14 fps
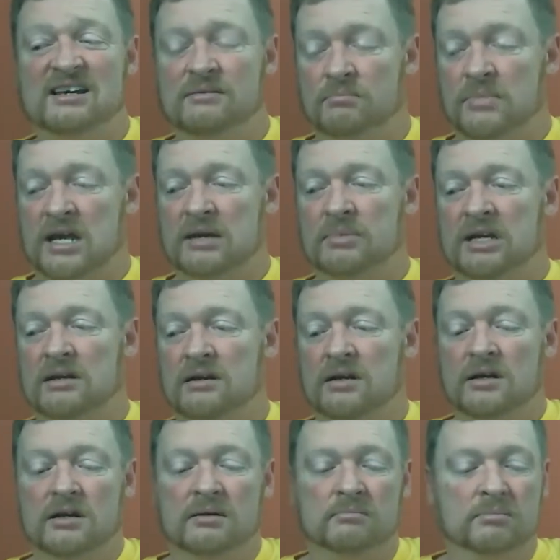Maybe.
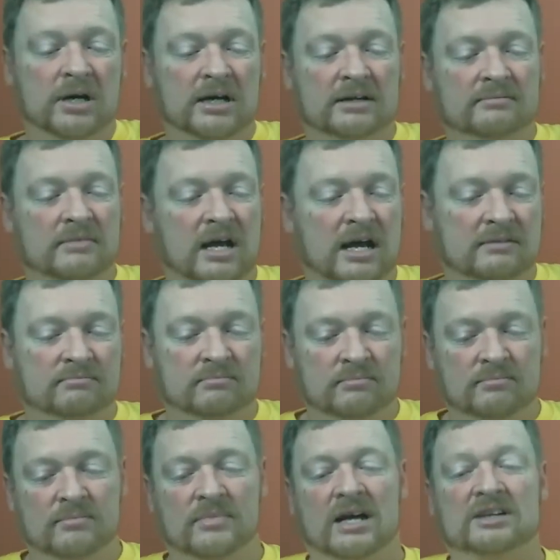But I
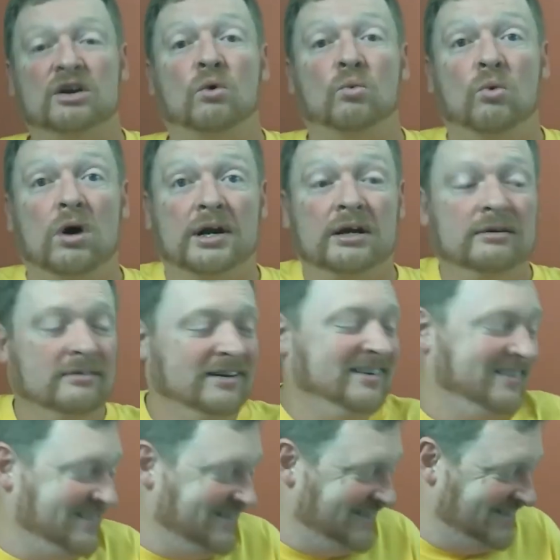don't want
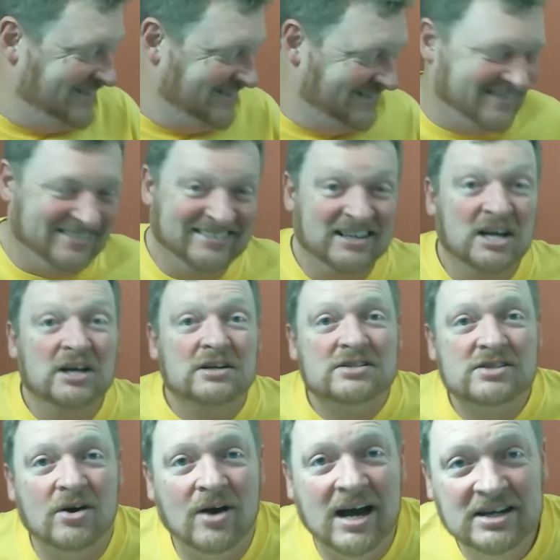to.
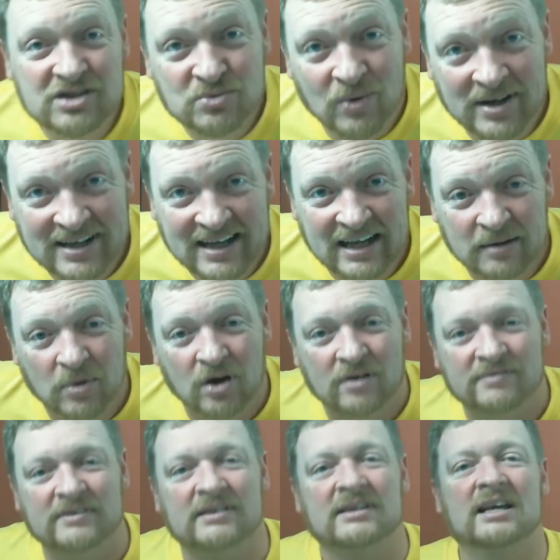So I just want to get them off
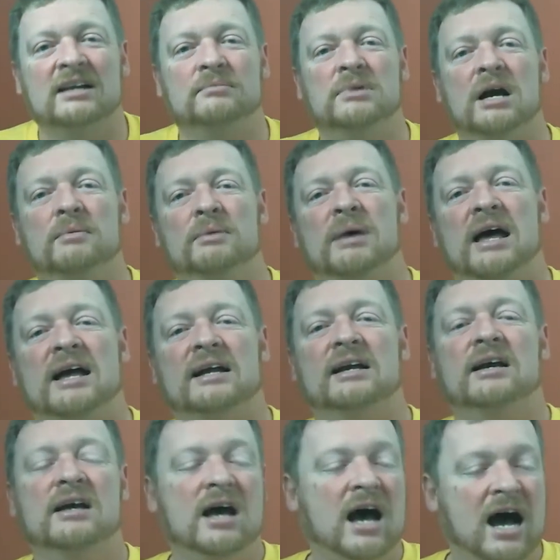and get them coming back.
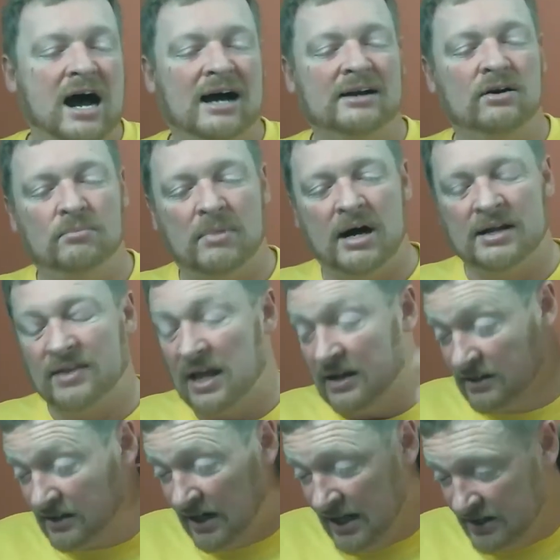I don't mind that
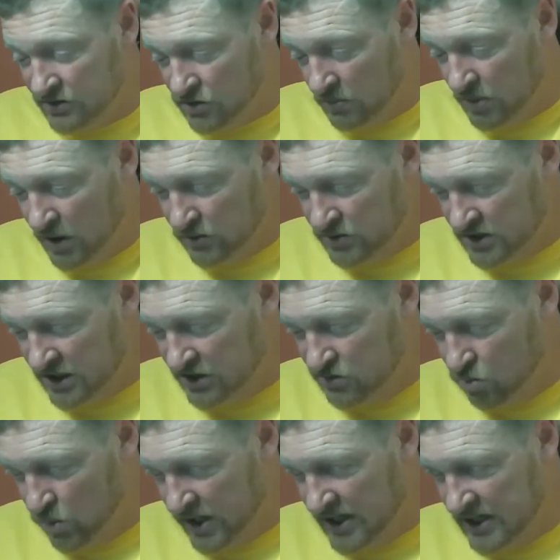little extra postage
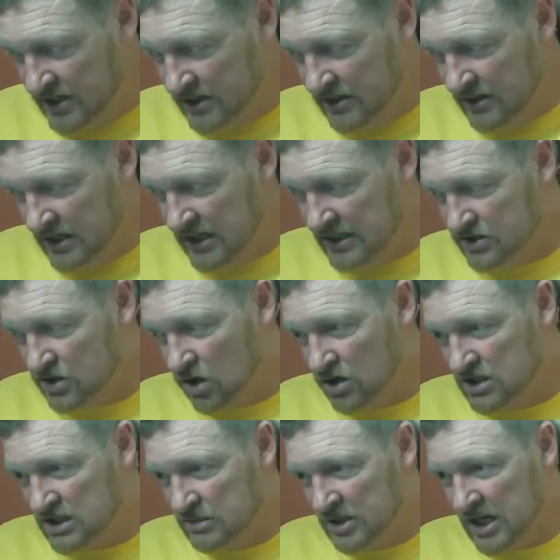when it starts
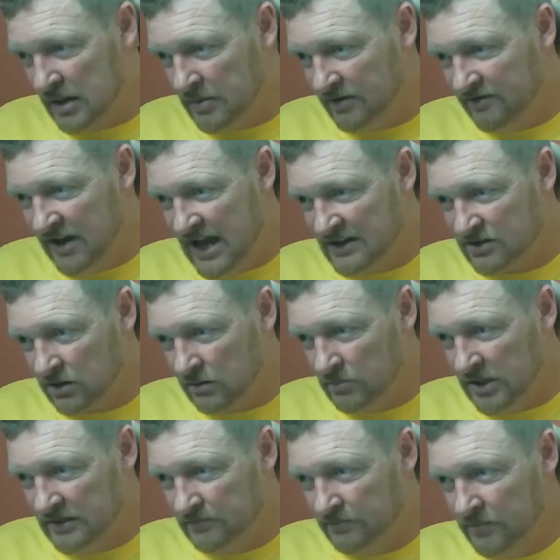to become a factor,
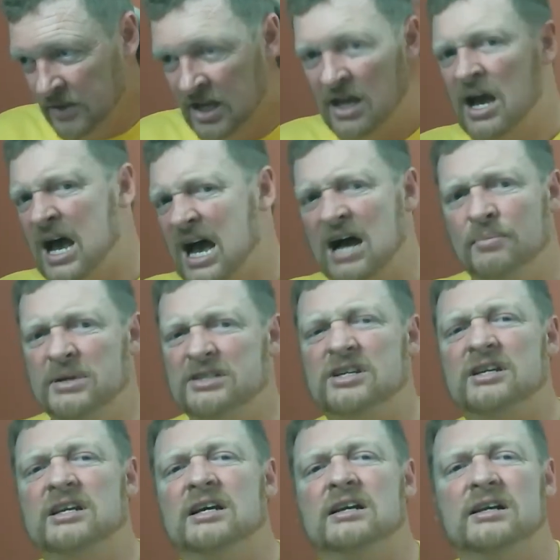but I'll be
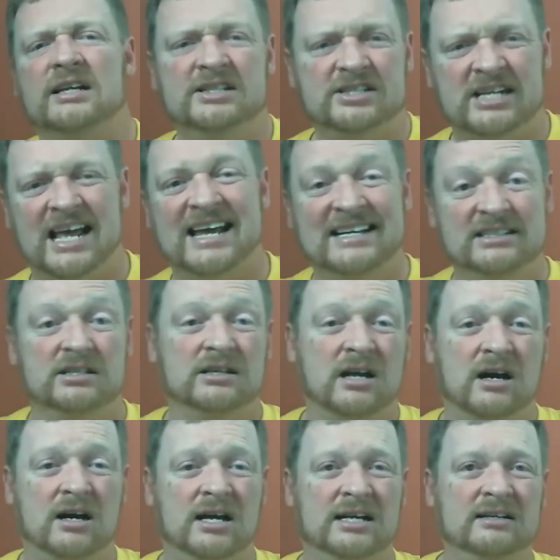sending at least 8 to
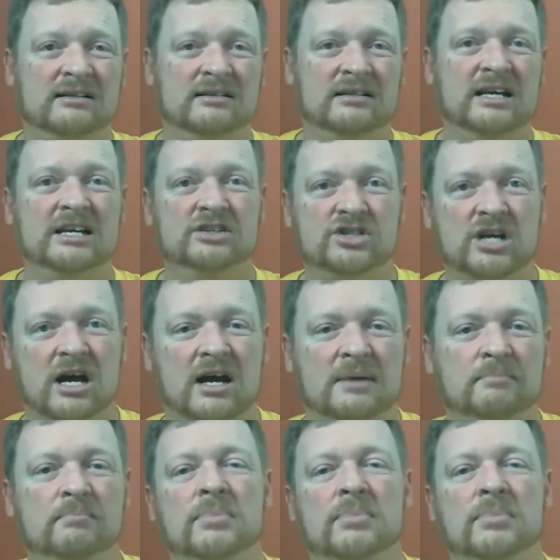9 each time.